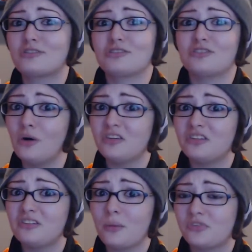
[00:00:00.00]
Dose
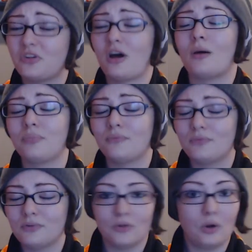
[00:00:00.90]
thumbs up.
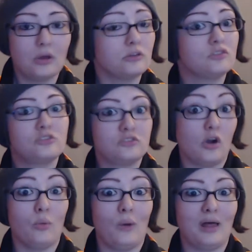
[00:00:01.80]

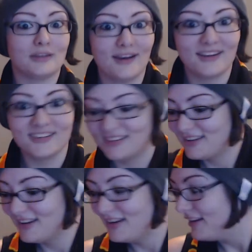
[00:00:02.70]
So well done.
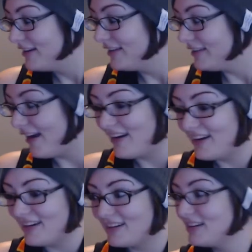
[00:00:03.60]

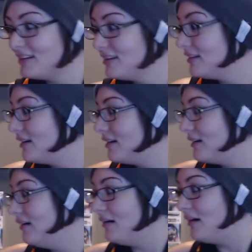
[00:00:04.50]
Like,
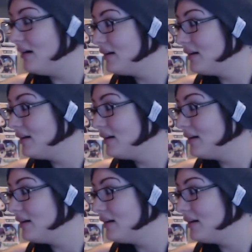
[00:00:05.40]
oh.